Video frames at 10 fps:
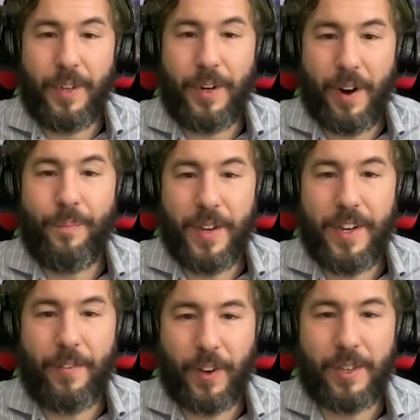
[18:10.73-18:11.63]
There are
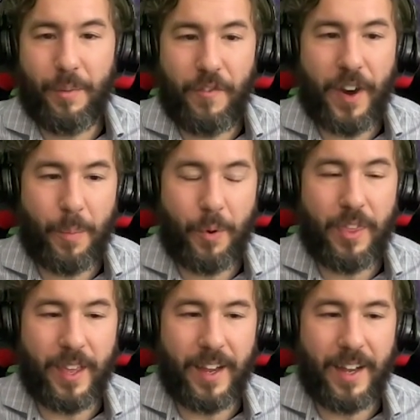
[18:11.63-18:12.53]
definitely some
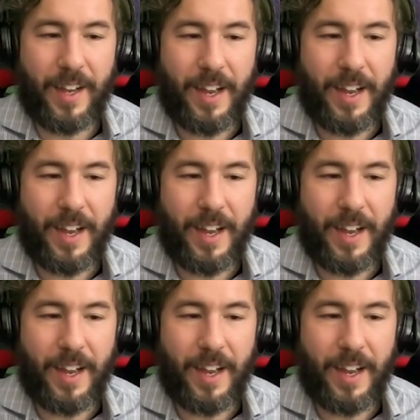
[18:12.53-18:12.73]
fire-breathing